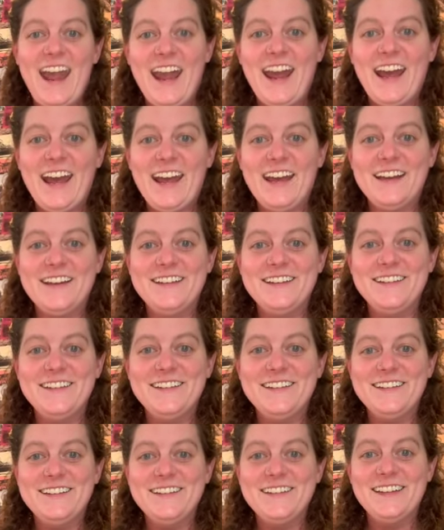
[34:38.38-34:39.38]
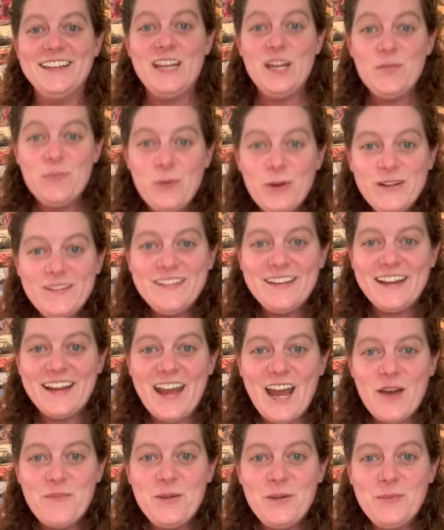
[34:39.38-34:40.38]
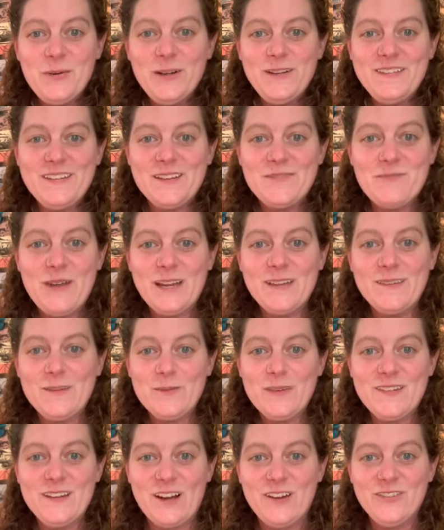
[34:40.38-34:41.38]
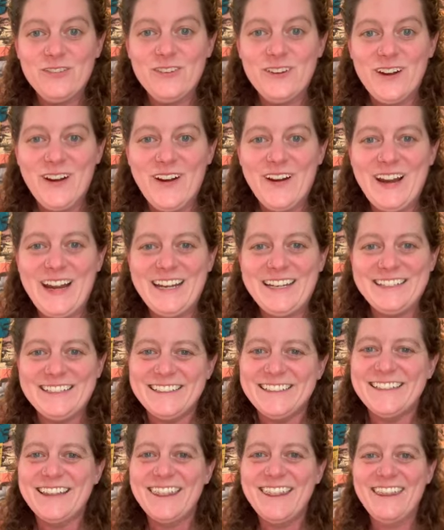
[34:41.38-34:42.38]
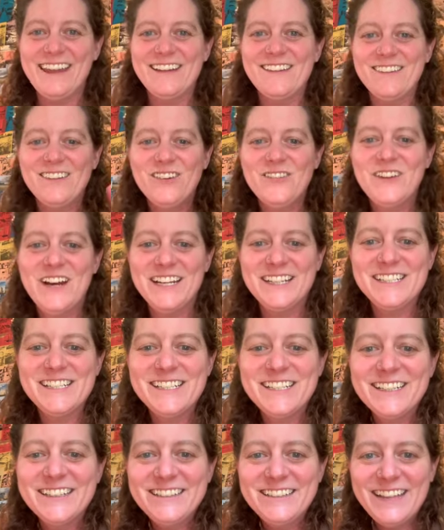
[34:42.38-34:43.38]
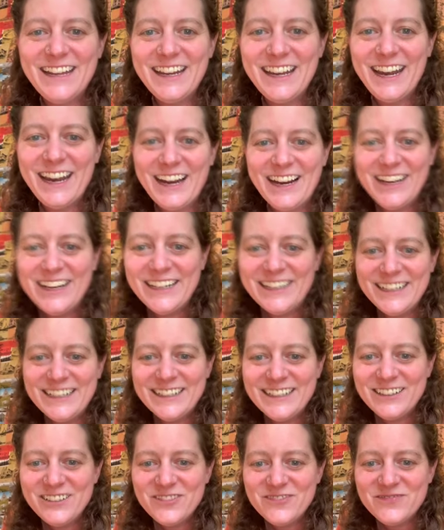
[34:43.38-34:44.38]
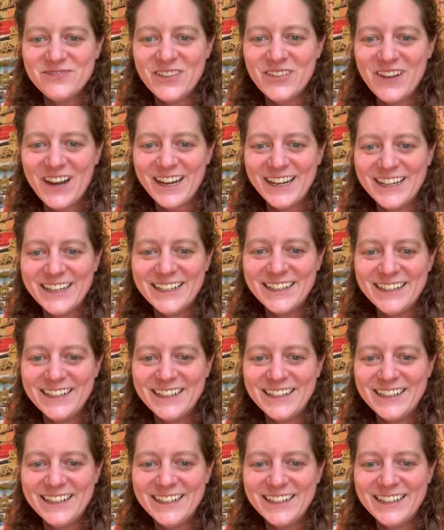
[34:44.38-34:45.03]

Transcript: and keep printing. Happy printing. Make some stuff. All right. Thanks so much. Take care. Bye-bye.